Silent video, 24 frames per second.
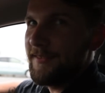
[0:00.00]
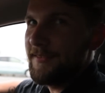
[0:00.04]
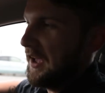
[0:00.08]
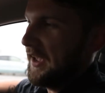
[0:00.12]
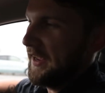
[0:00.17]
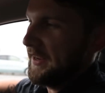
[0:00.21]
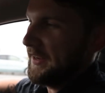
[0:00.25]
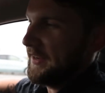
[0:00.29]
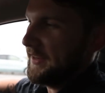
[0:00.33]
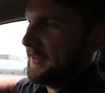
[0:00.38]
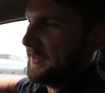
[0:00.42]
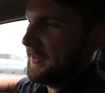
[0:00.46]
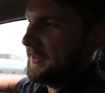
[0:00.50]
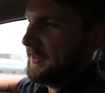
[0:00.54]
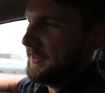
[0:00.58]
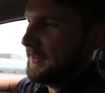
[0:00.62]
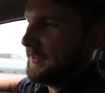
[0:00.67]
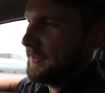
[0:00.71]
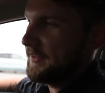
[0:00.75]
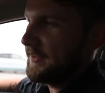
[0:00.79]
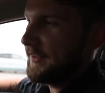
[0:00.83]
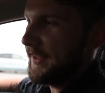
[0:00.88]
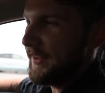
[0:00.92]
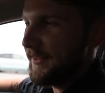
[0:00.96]
I
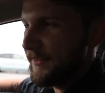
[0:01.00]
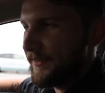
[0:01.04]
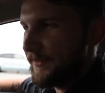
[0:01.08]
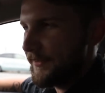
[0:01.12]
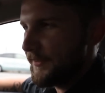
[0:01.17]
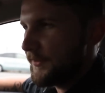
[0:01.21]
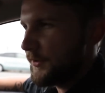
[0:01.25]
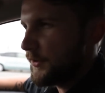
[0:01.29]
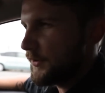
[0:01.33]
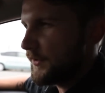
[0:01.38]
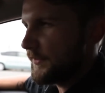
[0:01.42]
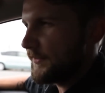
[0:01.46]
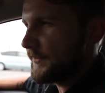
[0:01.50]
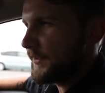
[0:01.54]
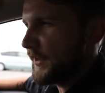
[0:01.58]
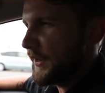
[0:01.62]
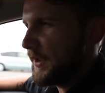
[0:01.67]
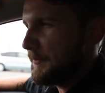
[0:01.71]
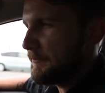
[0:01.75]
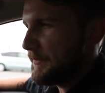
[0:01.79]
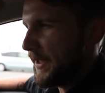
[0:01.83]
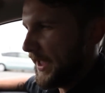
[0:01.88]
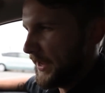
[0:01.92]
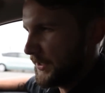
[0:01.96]
guess you could say
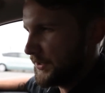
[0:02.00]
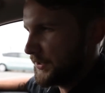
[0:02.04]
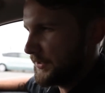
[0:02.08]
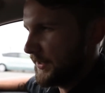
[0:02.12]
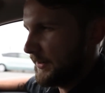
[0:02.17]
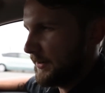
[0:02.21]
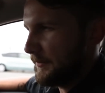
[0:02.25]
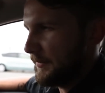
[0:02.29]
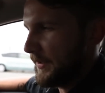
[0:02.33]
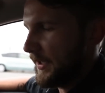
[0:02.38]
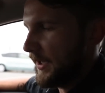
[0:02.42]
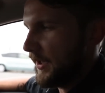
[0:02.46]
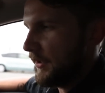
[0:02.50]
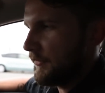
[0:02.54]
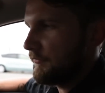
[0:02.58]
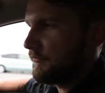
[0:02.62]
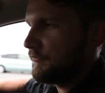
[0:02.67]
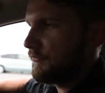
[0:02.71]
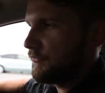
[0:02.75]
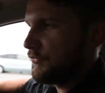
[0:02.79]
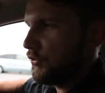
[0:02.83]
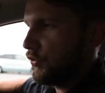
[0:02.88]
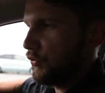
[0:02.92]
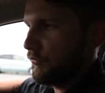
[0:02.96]
I'm passionate about
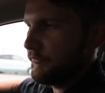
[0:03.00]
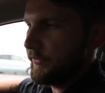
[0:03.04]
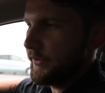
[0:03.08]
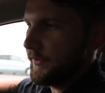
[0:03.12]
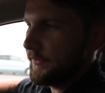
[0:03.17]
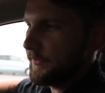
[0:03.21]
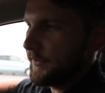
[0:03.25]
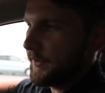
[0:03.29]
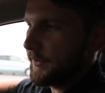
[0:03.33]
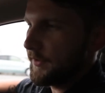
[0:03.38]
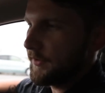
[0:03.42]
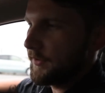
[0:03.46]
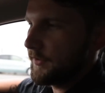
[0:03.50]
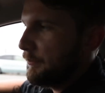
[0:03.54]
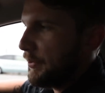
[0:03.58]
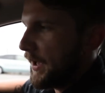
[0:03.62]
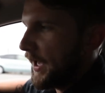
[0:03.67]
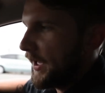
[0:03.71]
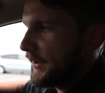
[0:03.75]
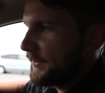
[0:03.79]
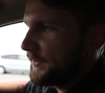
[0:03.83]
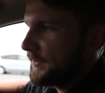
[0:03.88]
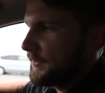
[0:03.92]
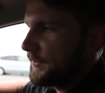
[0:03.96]
all music,
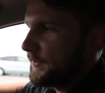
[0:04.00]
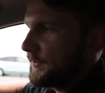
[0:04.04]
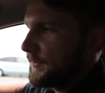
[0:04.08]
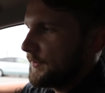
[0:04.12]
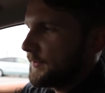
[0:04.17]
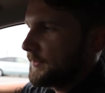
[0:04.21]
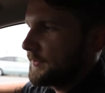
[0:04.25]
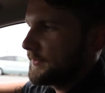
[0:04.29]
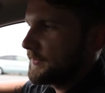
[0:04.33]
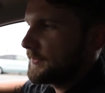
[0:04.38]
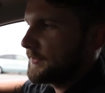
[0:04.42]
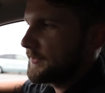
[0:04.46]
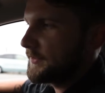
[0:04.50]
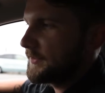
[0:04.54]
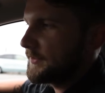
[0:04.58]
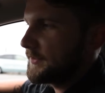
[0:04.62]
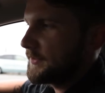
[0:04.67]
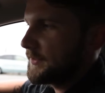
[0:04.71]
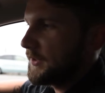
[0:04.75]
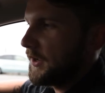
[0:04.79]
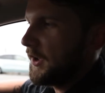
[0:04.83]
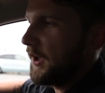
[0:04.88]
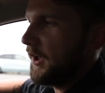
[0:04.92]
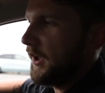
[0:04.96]
but
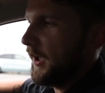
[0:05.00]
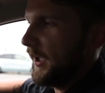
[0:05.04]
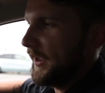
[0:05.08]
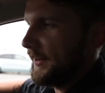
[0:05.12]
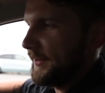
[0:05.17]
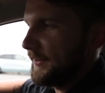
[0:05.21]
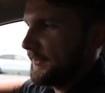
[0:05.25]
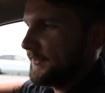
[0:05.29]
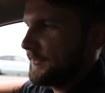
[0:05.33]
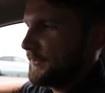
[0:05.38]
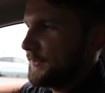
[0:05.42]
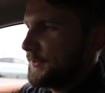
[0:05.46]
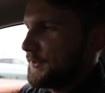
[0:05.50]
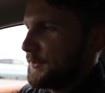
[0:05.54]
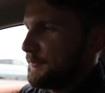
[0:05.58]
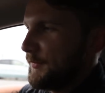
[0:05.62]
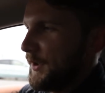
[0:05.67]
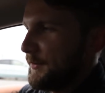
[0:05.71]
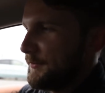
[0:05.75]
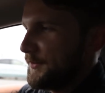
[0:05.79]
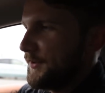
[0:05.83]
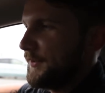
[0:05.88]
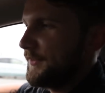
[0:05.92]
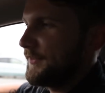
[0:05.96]
I listen to my
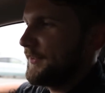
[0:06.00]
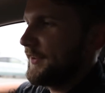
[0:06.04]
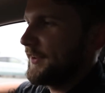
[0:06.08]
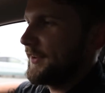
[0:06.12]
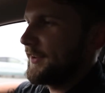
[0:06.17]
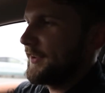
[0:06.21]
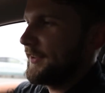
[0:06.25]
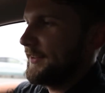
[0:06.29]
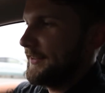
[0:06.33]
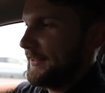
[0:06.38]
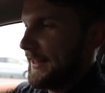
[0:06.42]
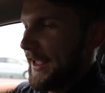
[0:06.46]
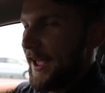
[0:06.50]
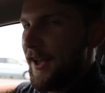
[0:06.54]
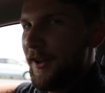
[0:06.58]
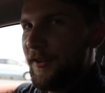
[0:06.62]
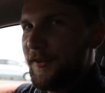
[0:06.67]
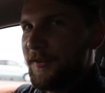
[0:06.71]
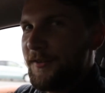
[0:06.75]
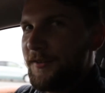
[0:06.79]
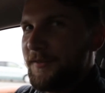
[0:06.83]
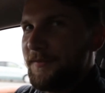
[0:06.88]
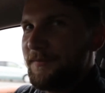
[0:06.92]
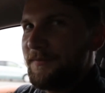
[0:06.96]
music
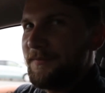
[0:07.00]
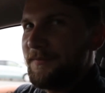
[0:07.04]
loud.